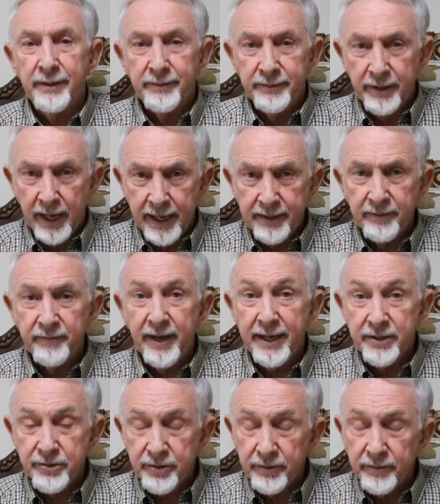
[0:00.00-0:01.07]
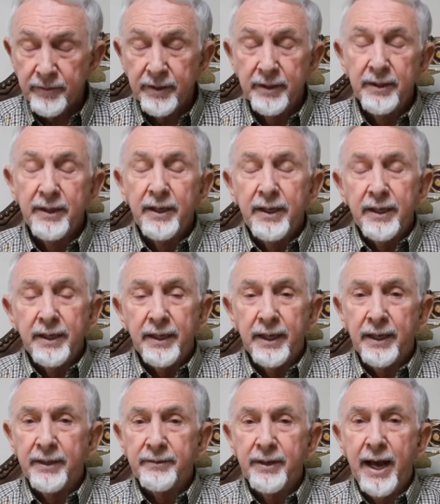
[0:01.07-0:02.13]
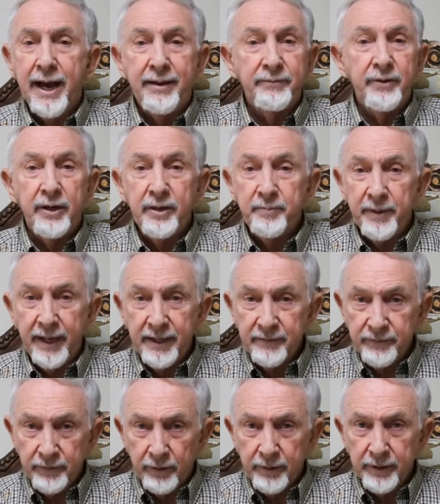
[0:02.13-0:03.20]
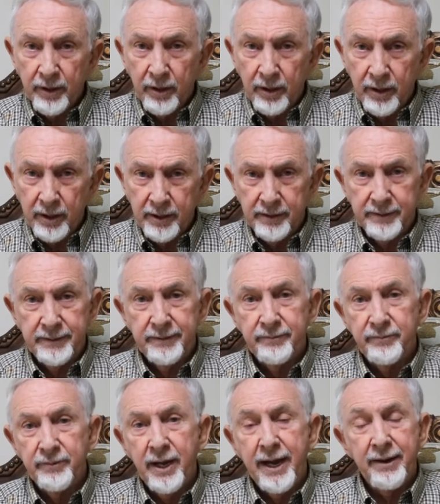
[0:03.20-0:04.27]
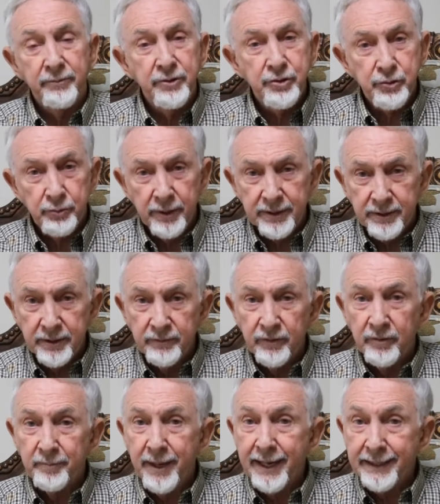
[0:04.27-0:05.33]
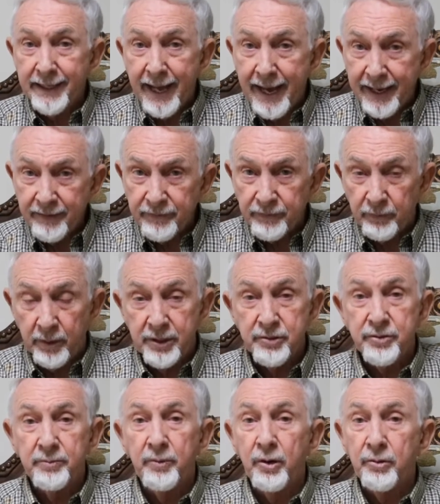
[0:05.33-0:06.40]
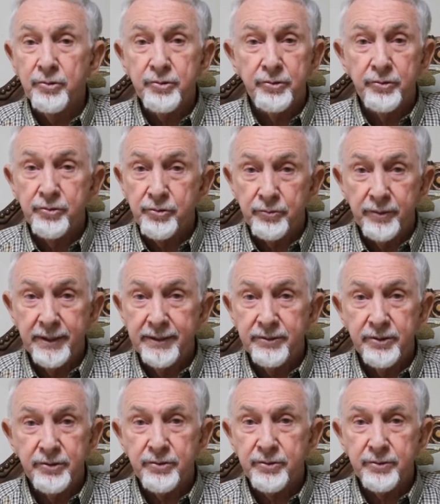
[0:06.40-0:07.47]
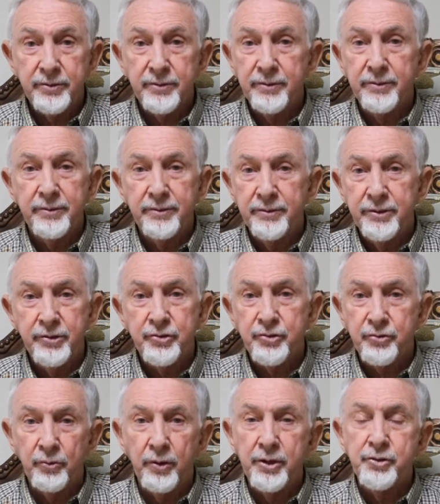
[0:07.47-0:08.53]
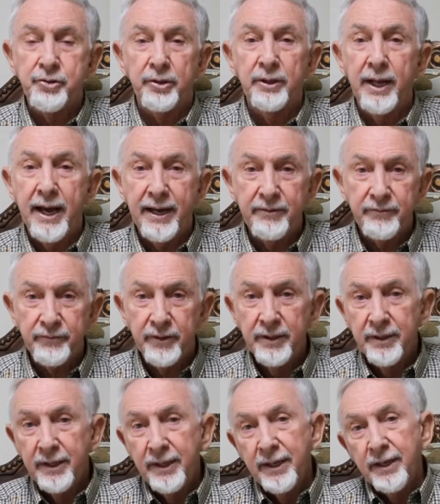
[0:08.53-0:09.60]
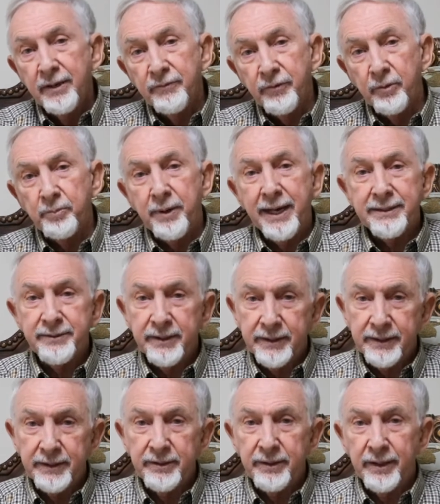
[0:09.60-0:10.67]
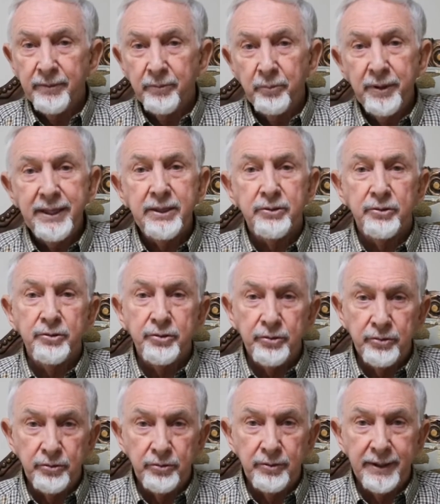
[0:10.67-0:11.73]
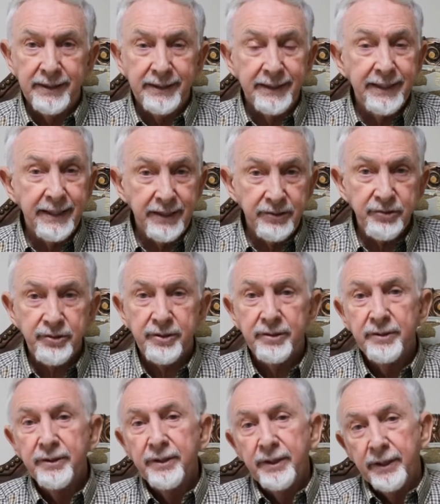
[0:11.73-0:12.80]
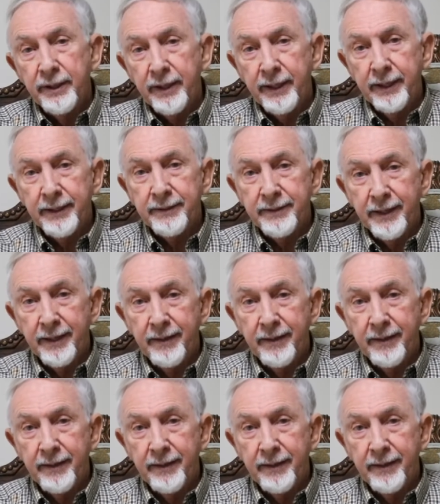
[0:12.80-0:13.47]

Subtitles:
not invasive, not very painful at all, not restrictive of my life, whereas the mole surgery just destroys your life for practically a week or 2 at least. And